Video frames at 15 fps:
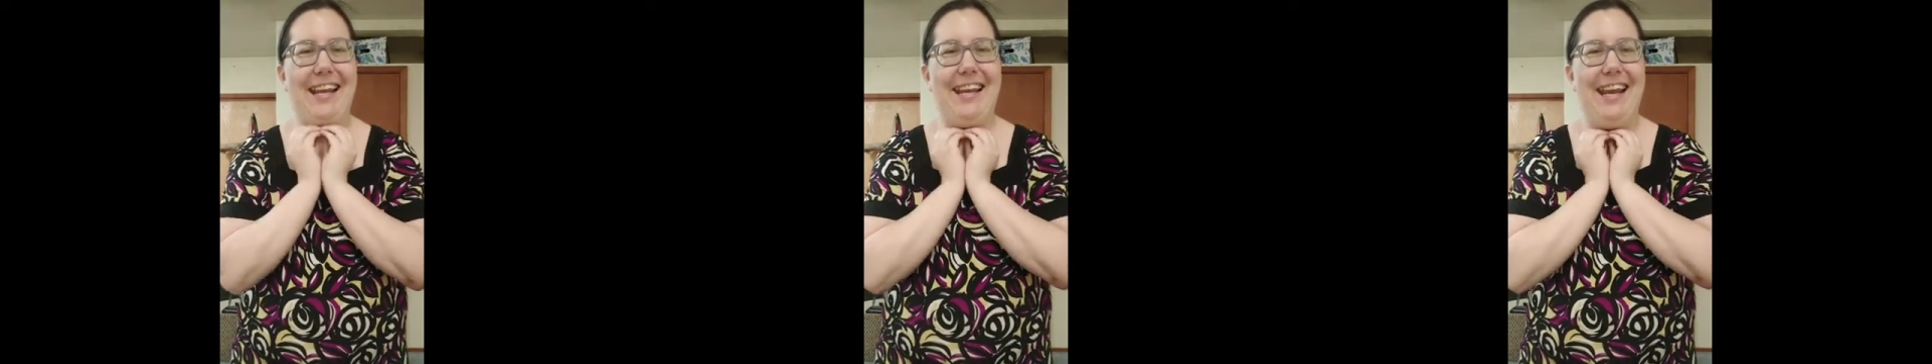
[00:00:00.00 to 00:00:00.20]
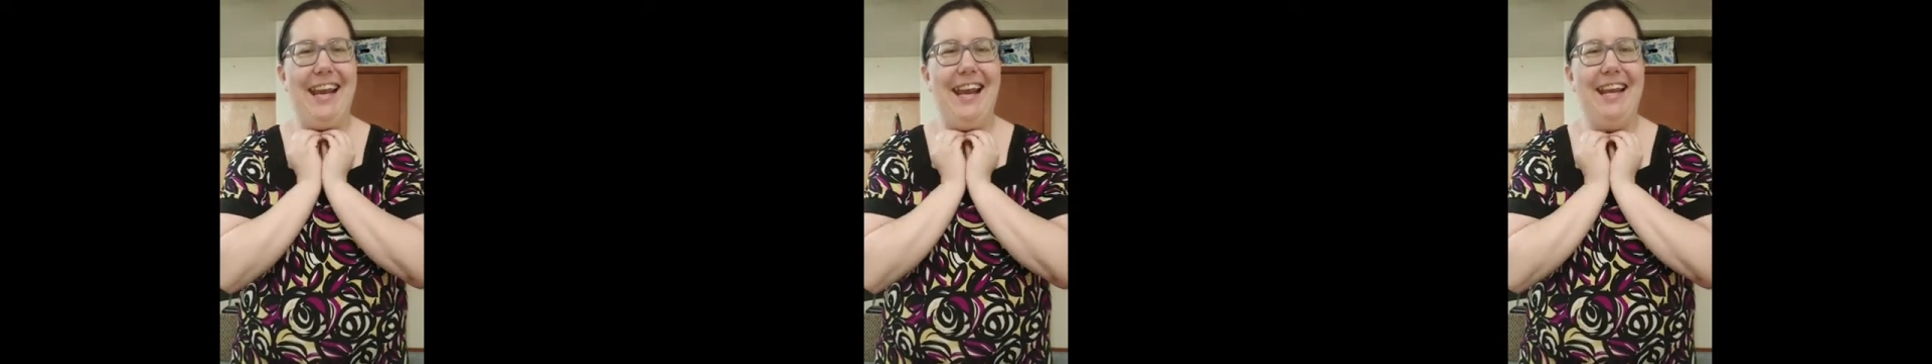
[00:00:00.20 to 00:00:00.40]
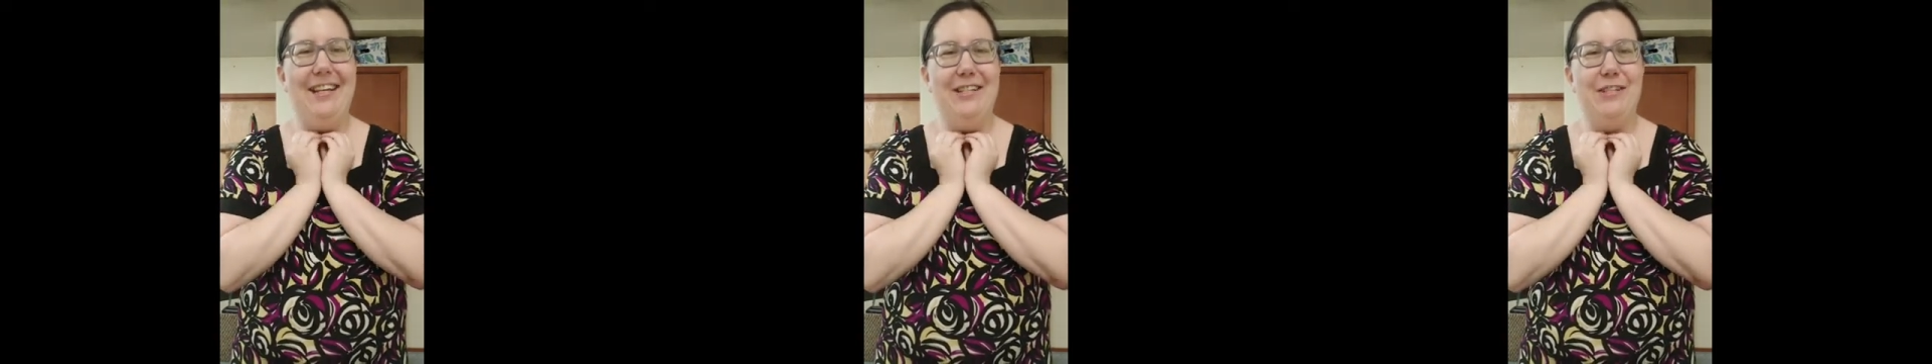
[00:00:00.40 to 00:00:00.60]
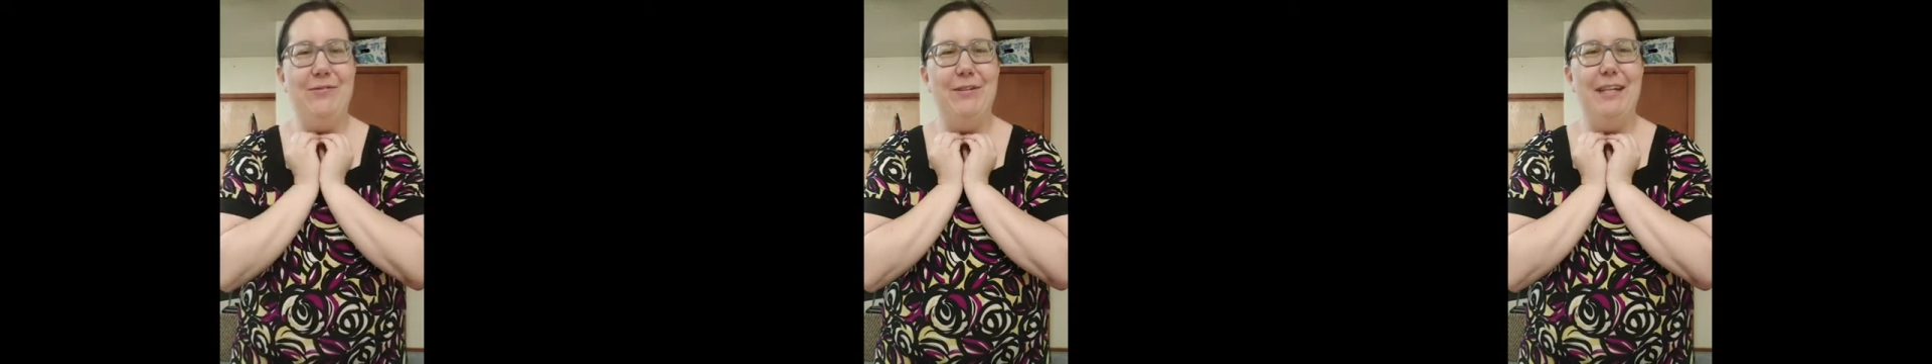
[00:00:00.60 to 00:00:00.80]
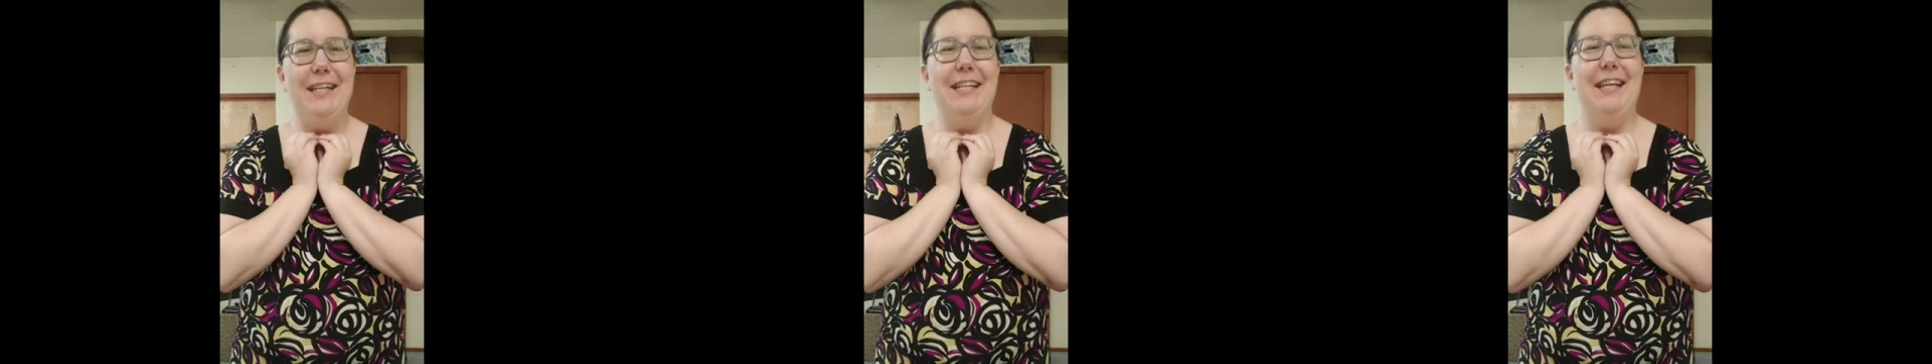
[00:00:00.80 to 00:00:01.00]
can't
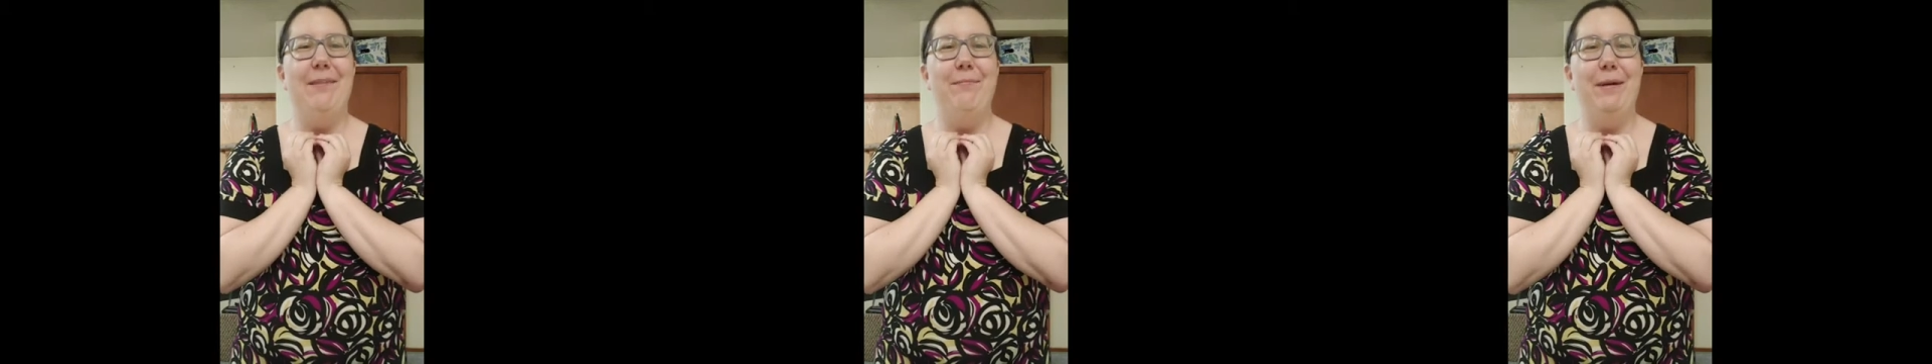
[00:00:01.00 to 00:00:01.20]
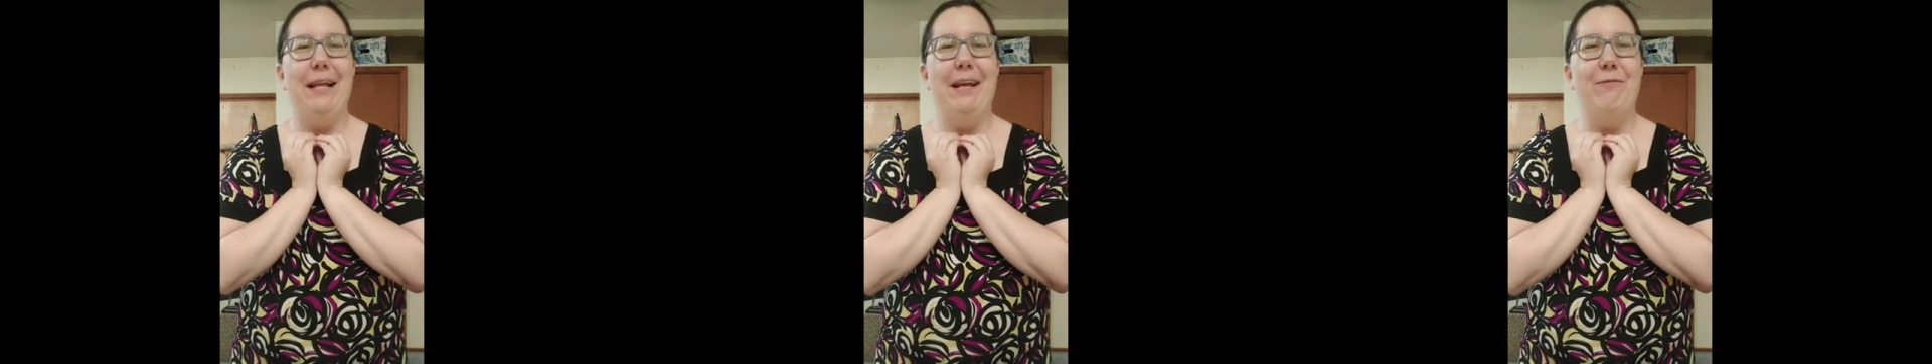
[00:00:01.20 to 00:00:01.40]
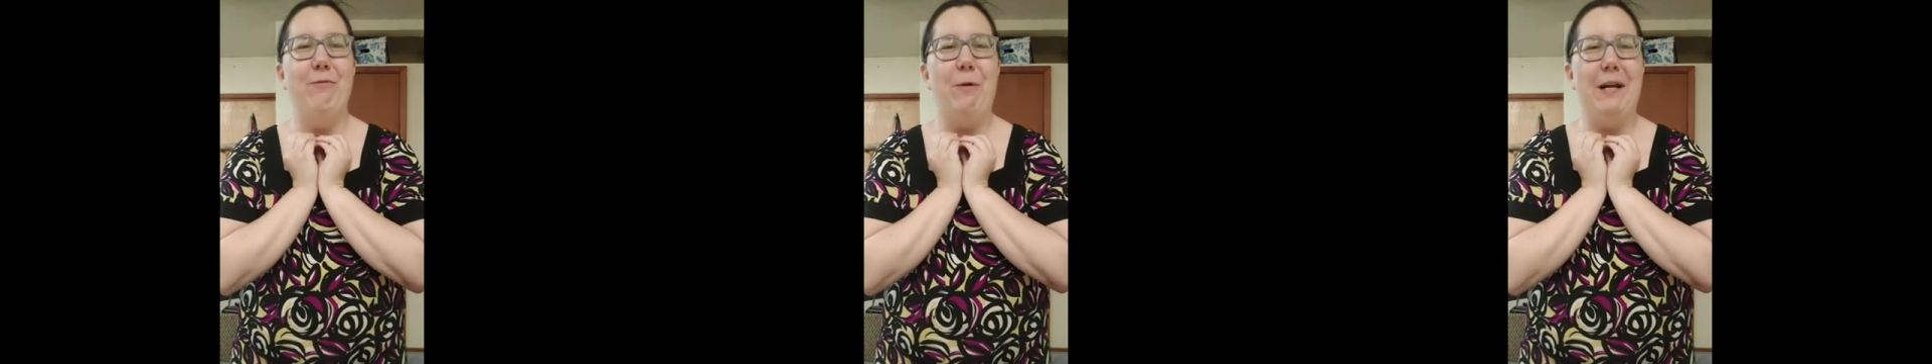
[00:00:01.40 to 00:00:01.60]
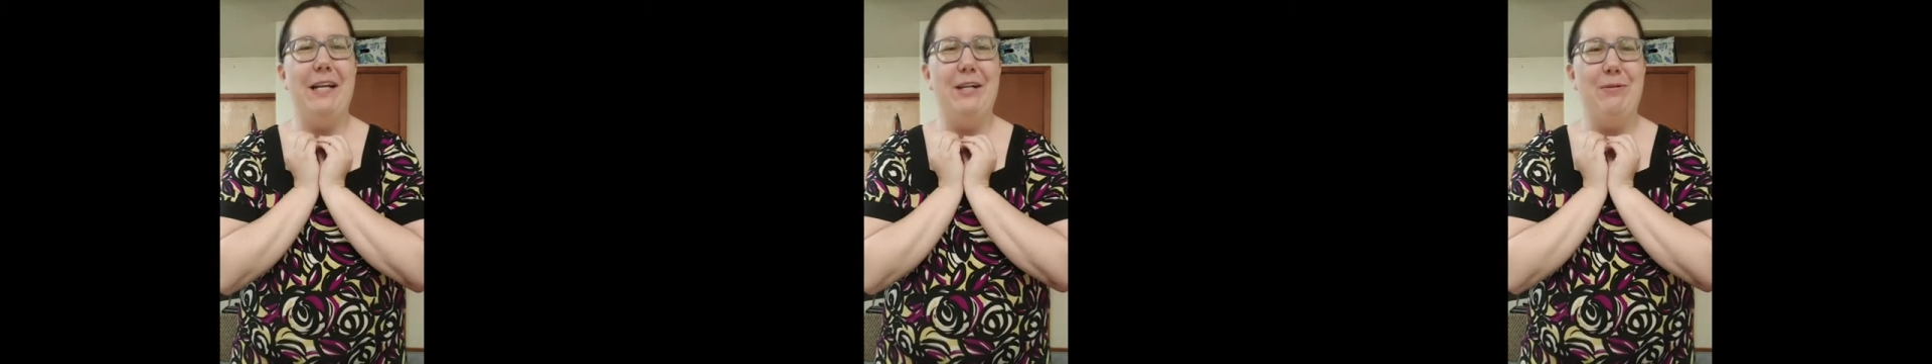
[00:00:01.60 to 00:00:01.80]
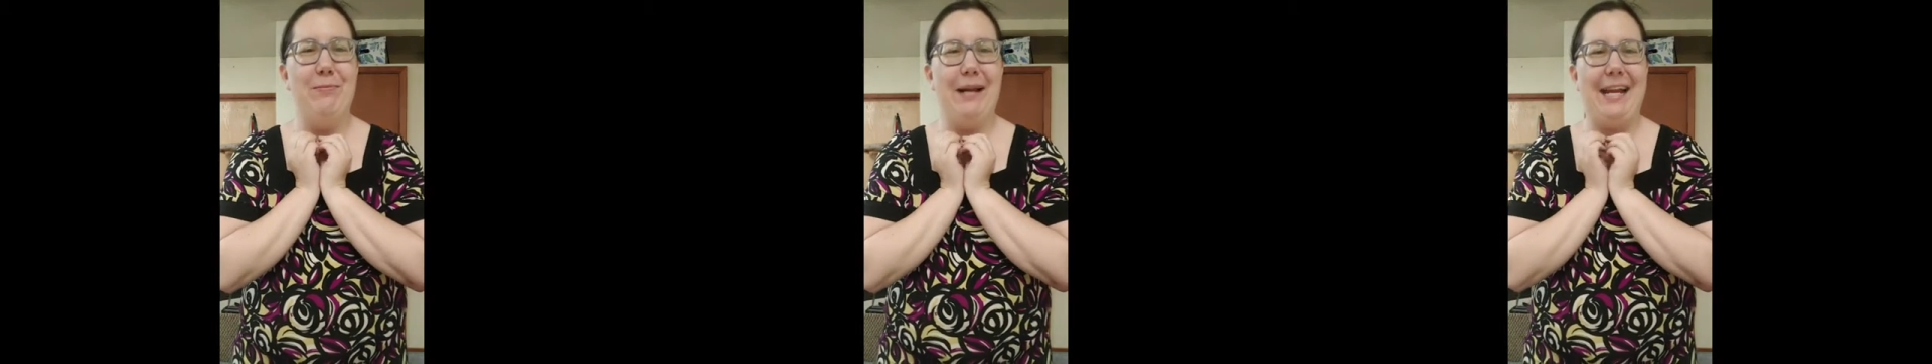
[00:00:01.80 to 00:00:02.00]
do anything, but I want to,